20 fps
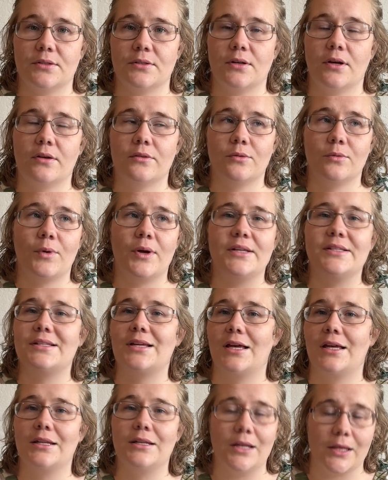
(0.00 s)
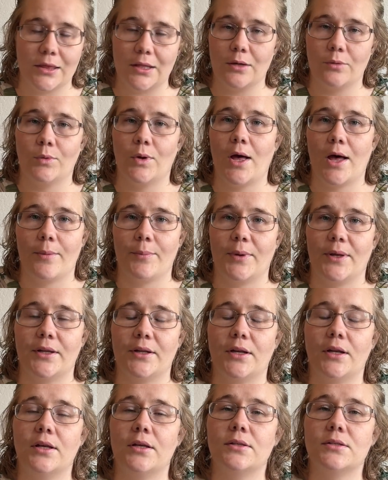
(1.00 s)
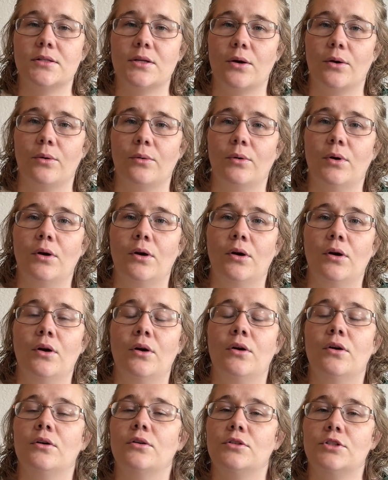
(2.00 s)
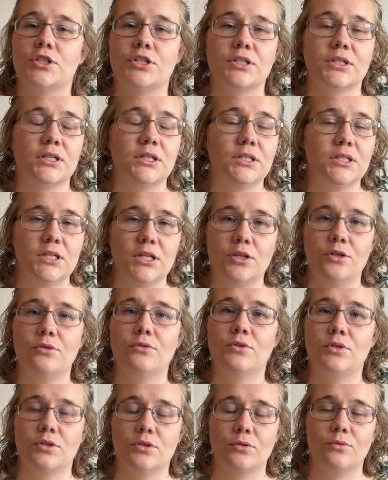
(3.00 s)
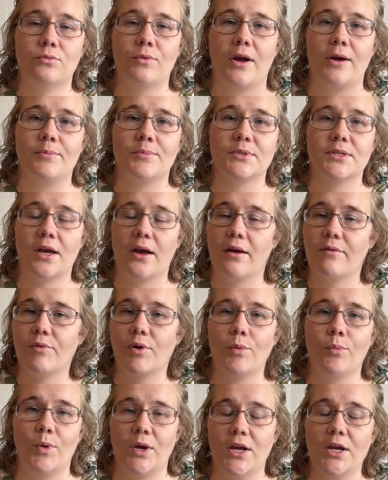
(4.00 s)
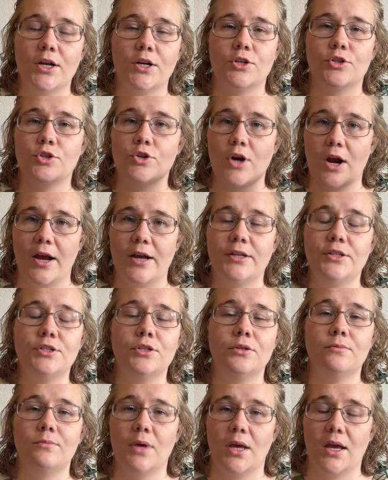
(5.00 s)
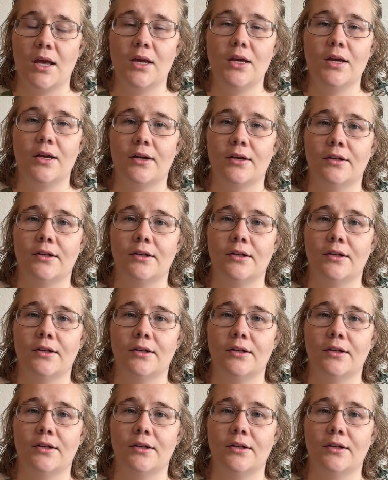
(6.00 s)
Otherwise, nothing will happen. So just continue to do reps. Every week, try to make